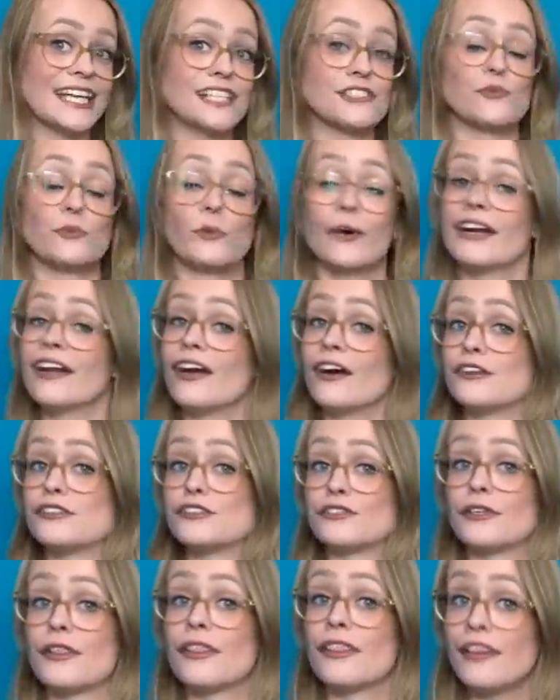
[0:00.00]
as
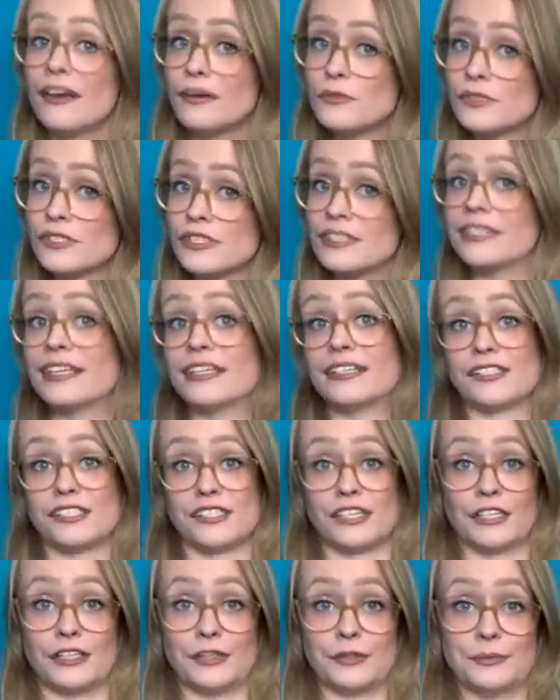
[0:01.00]
100,000
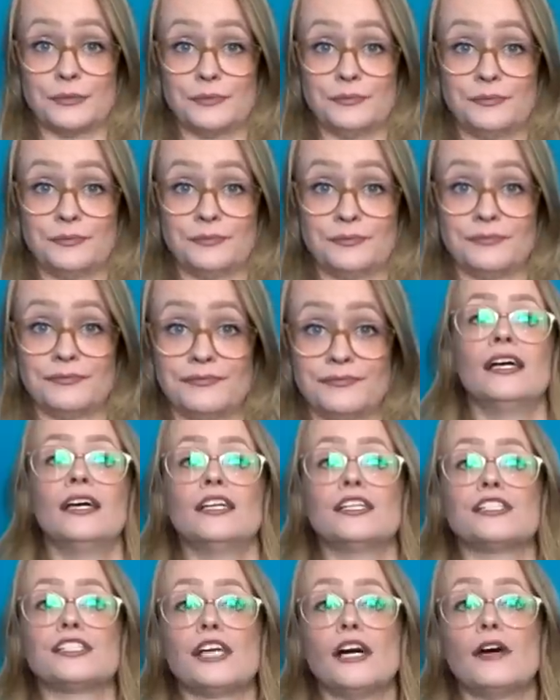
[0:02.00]
years ago.
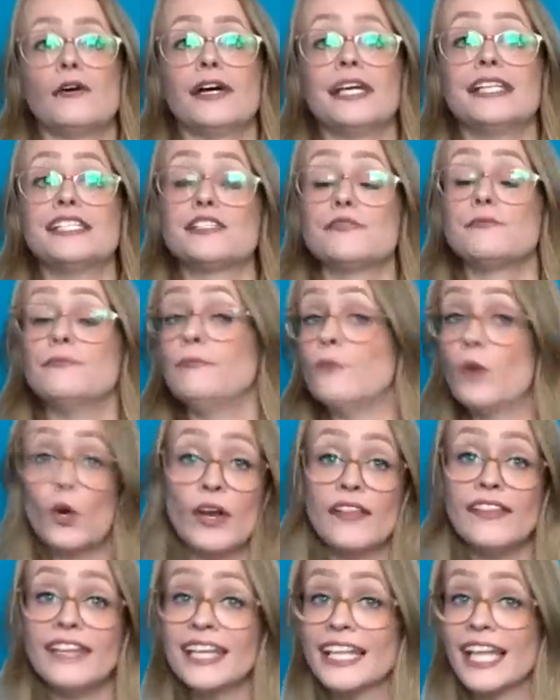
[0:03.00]
So it's
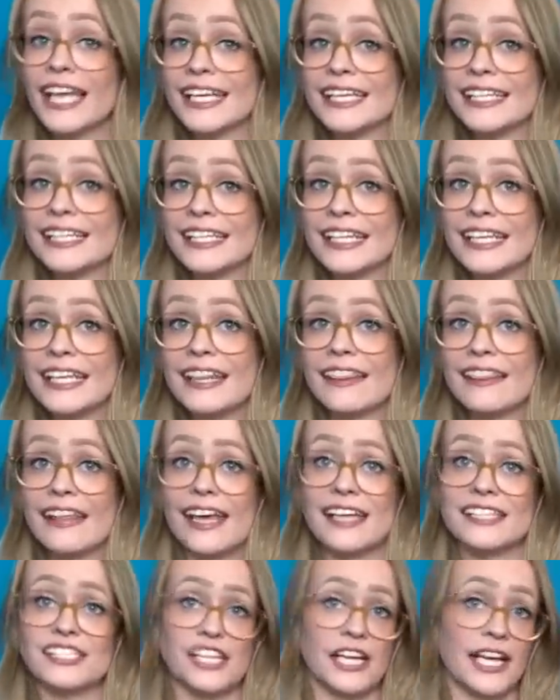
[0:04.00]
more than likely
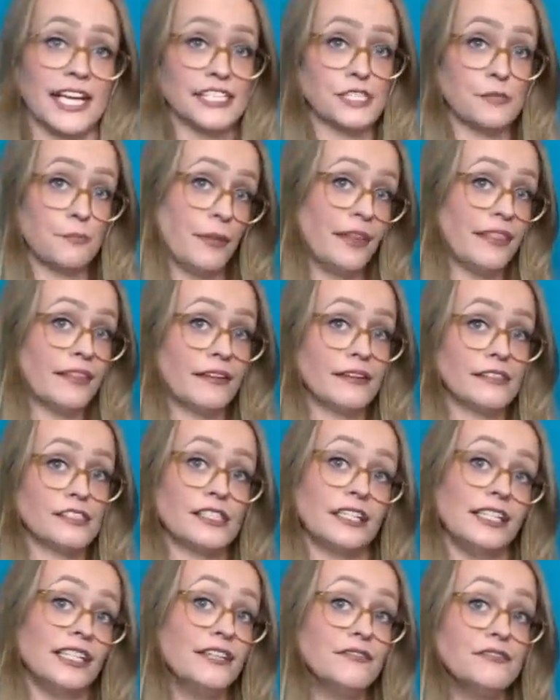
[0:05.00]
that
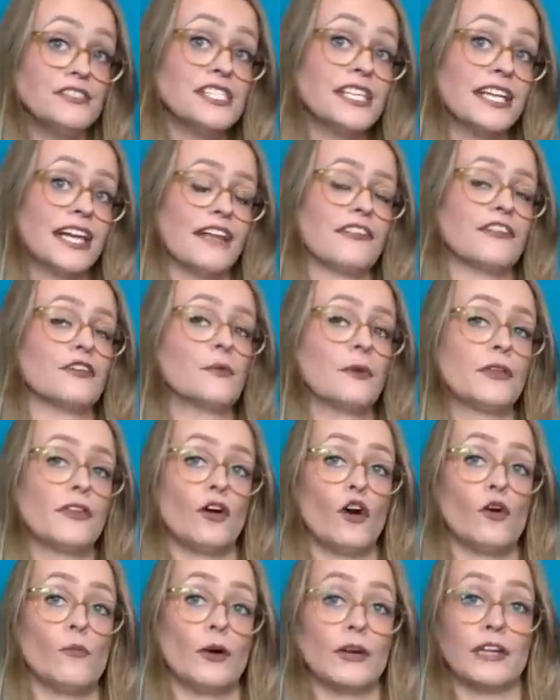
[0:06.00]
Gigantopithecus lived together with
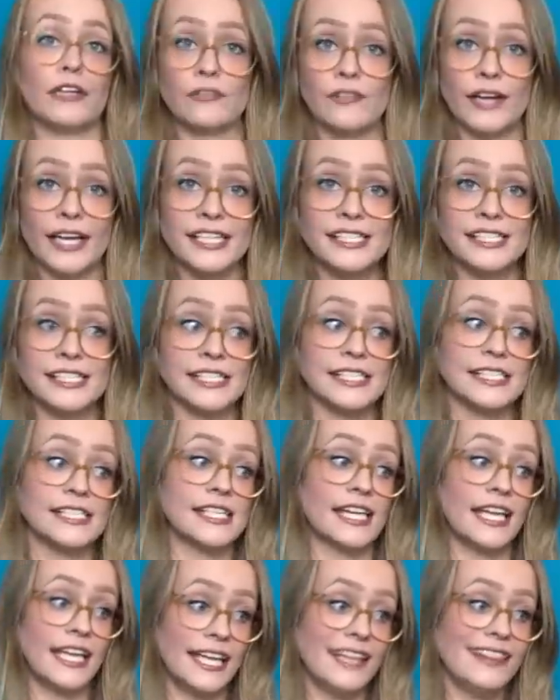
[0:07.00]
Homo
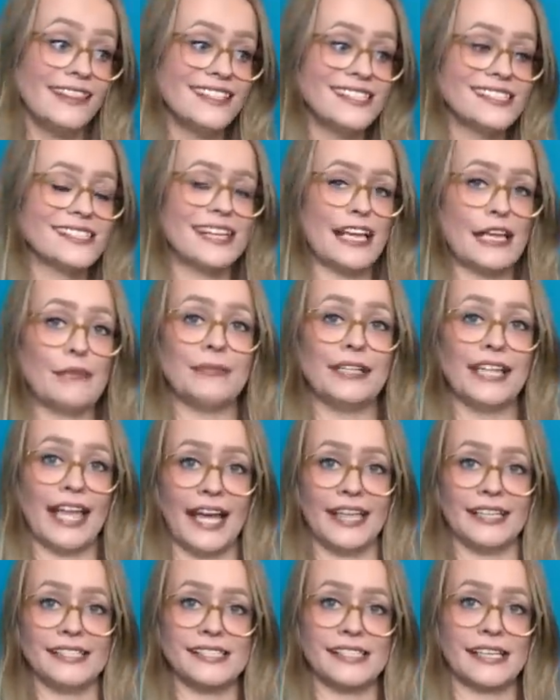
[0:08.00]
erectus in the same
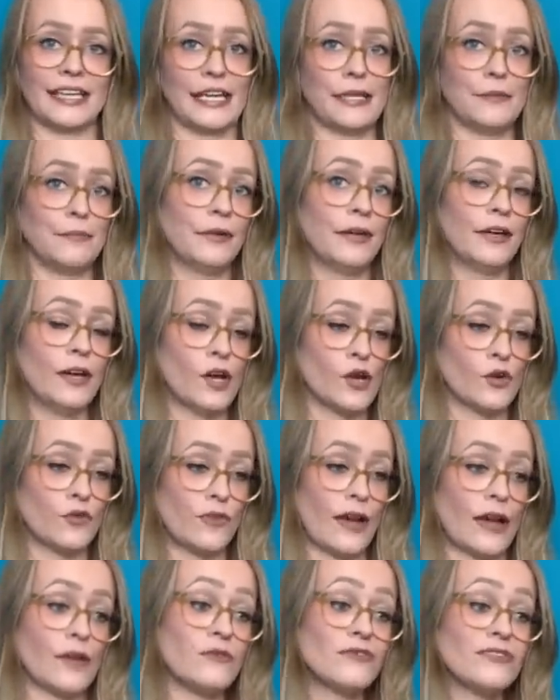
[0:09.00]
landscape
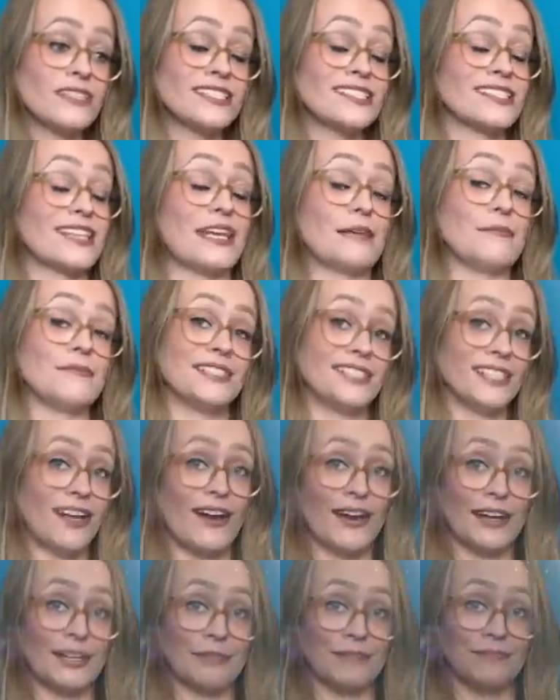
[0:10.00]
around the same
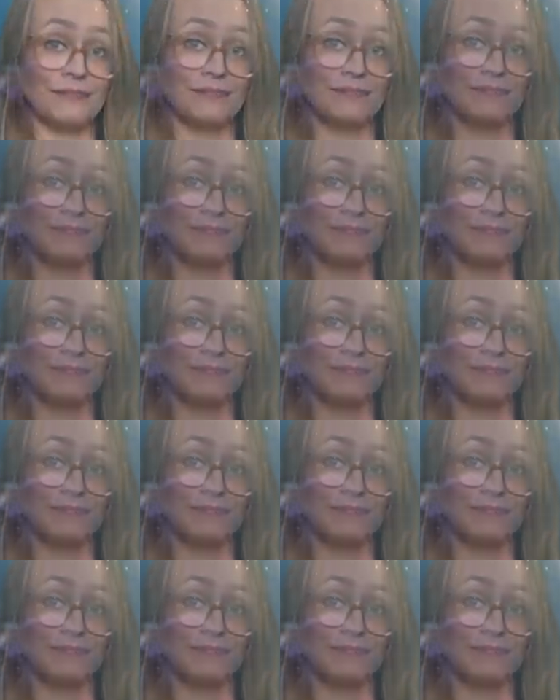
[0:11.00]
time.